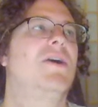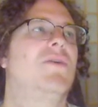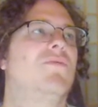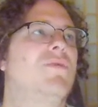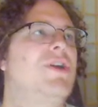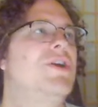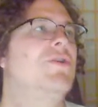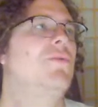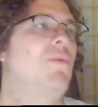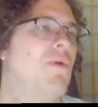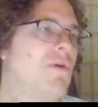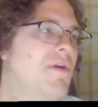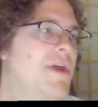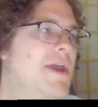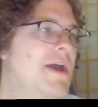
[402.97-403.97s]
real
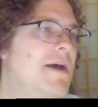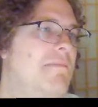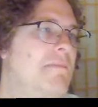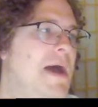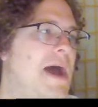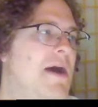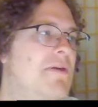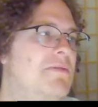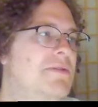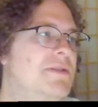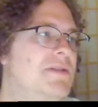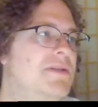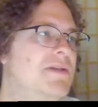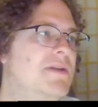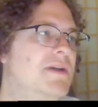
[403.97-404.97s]
worry
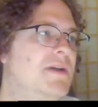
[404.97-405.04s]
about